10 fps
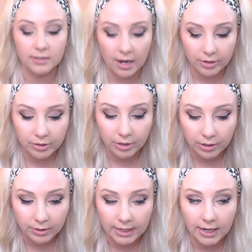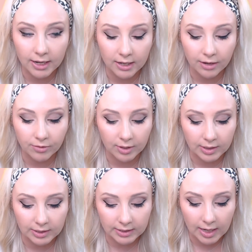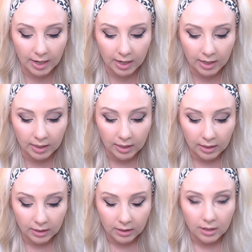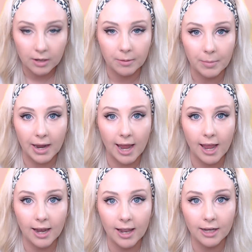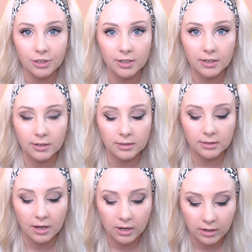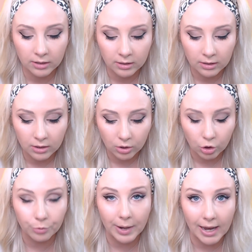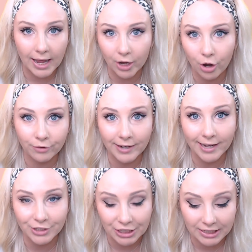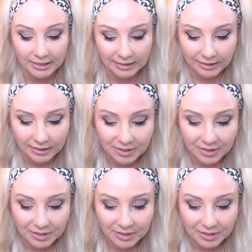I don't know, again, if you can see my lashes or my lack of lashes.